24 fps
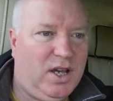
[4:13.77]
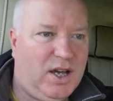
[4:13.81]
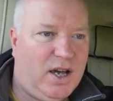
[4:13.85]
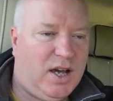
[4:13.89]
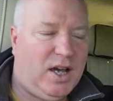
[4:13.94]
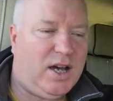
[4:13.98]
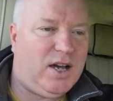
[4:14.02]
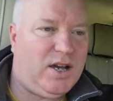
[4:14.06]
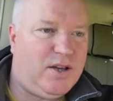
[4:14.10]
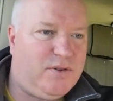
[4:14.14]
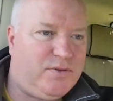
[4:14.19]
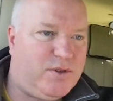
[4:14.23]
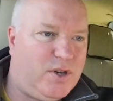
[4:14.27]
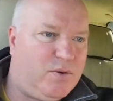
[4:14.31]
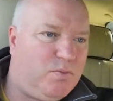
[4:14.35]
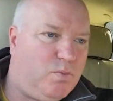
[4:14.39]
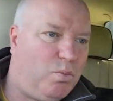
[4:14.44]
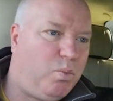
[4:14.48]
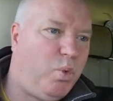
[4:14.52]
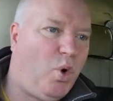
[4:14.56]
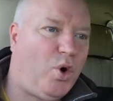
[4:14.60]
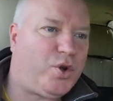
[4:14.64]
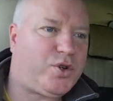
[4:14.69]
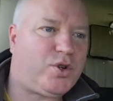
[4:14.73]
The
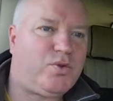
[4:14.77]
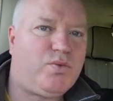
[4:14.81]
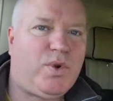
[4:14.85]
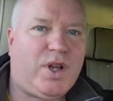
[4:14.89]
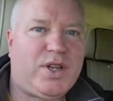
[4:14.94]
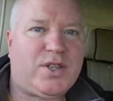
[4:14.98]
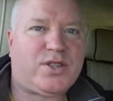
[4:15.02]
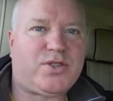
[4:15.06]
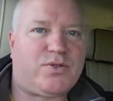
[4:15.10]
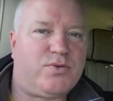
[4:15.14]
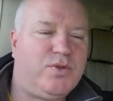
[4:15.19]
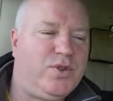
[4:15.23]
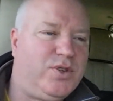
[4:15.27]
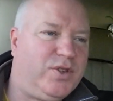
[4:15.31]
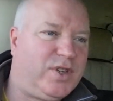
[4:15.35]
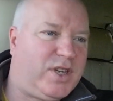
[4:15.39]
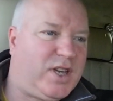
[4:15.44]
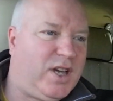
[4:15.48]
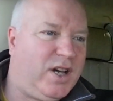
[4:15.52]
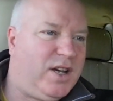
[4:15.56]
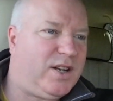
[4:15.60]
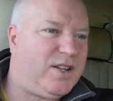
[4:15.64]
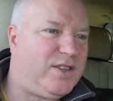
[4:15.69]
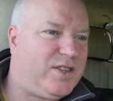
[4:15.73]
water runs through the
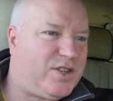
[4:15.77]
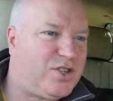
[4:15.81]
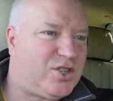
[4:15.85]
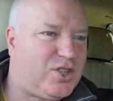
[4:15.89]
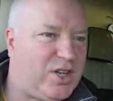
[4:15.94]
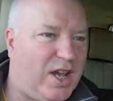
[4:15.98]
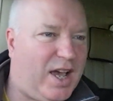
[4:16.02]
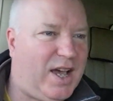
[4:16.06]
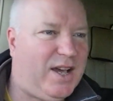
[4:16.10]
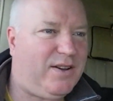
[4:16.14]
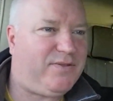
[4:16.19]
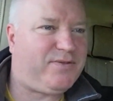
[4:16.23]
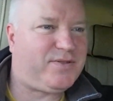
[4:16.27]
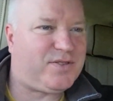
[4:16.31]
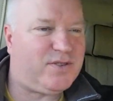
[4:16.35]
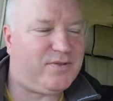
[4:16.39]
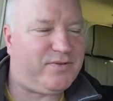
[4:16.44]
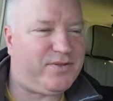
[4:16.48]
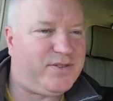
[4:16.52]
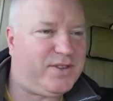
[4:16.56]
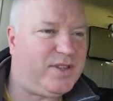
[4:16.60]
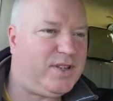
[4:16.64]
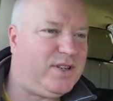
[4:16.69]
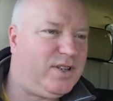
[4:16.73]
kind of the shaft
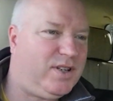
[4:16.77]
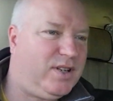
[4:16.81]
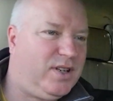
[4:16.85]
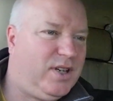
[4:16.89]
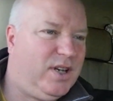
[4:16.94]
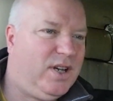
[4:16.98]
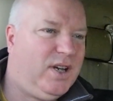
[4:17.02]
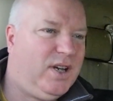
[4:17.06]
of the